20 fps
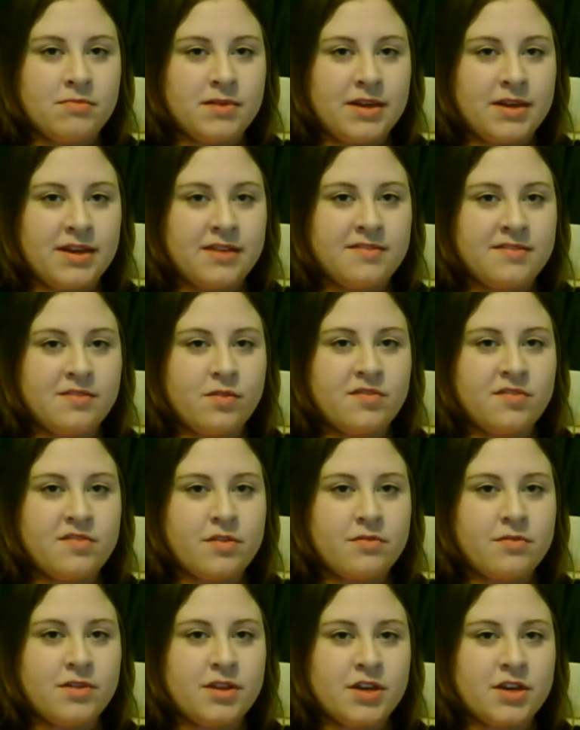it's also
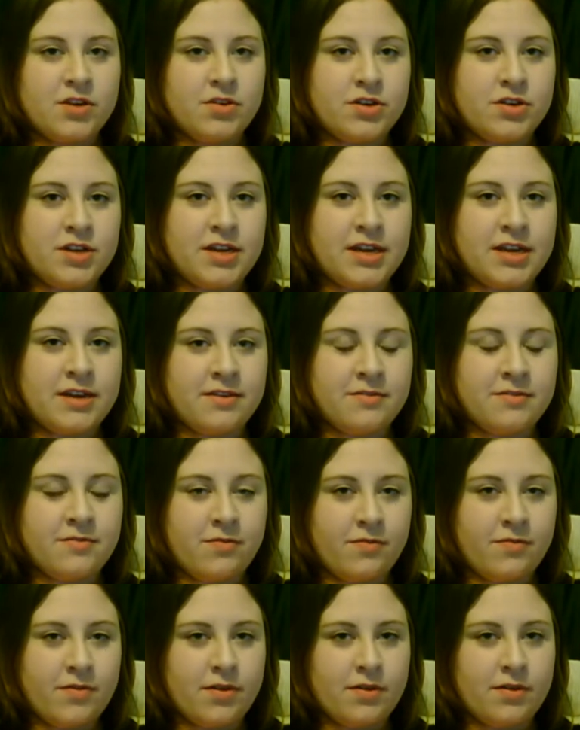really good if,
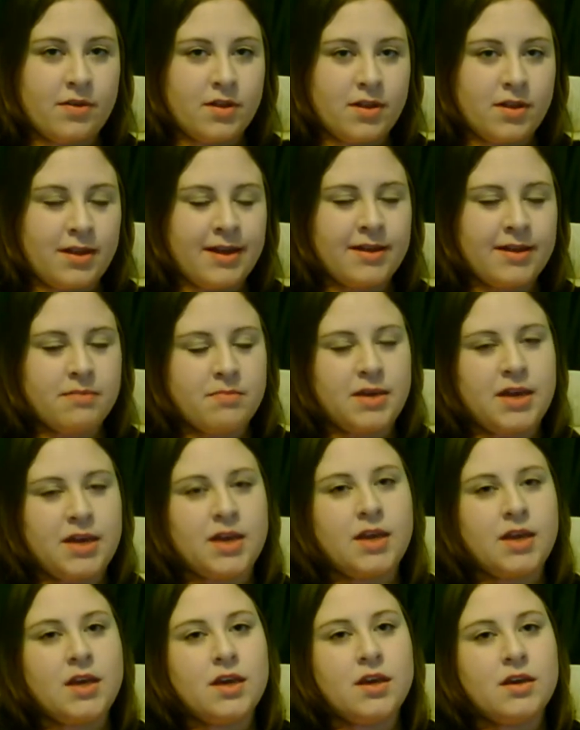like
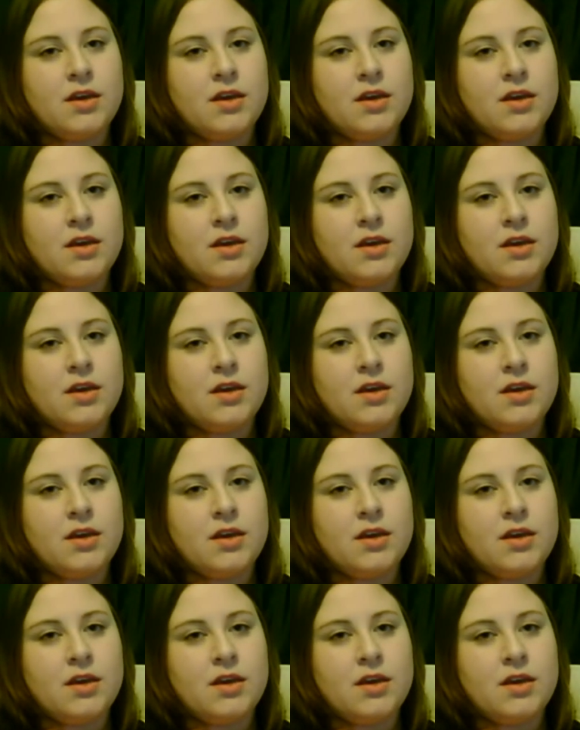me,